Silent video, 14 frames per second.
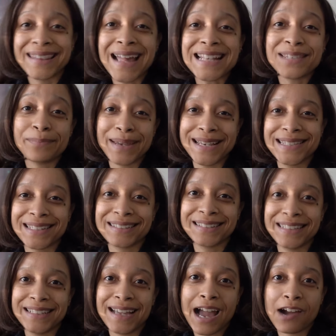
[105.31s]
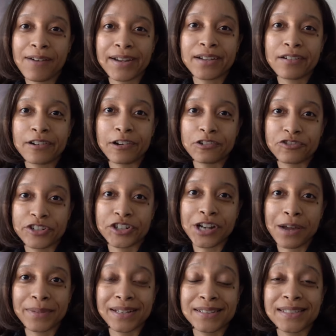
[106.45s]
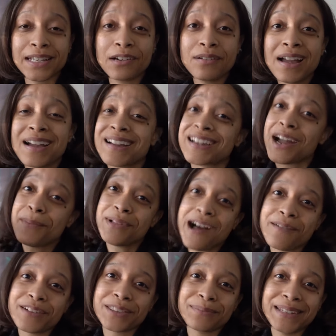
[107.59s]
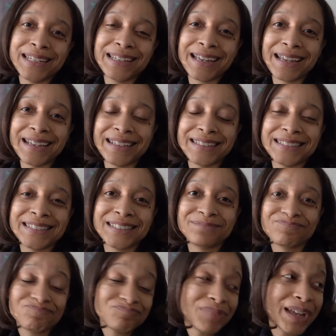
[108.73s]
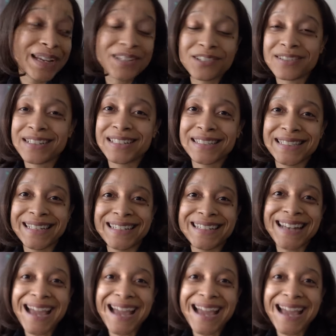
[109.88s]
And that's basically how I go grocery shopping. So come along with me, and I guess you'll get to see it in